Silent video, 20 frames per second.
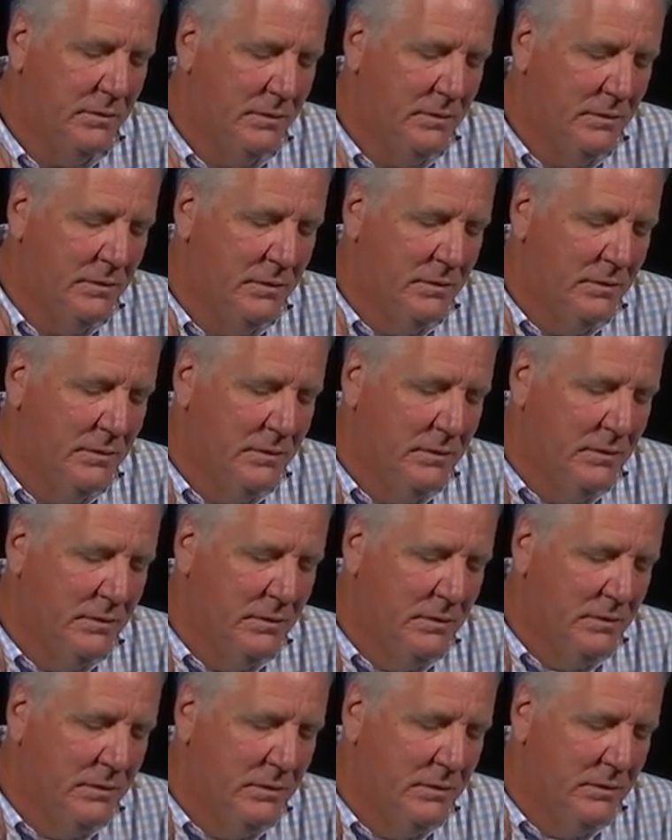
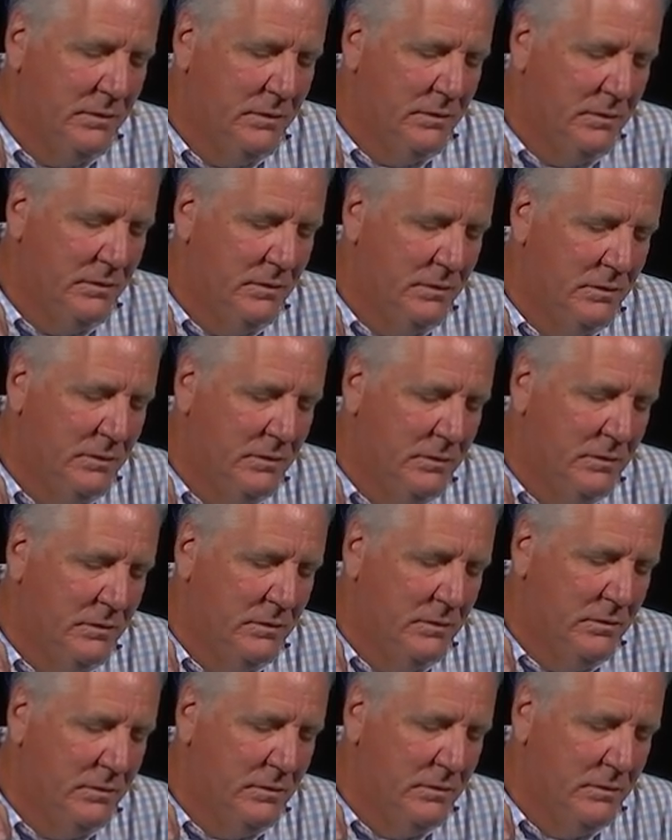
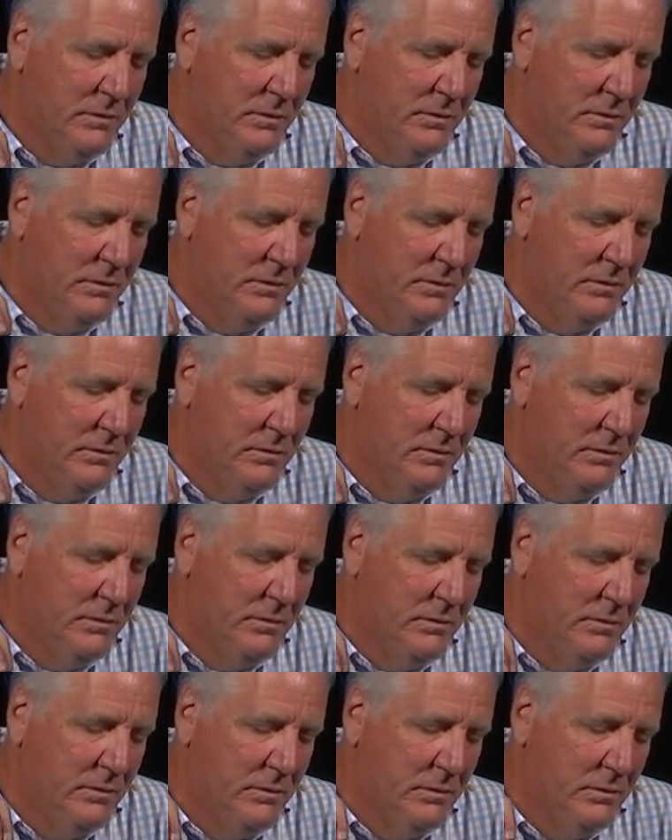No one is speaking in this clip.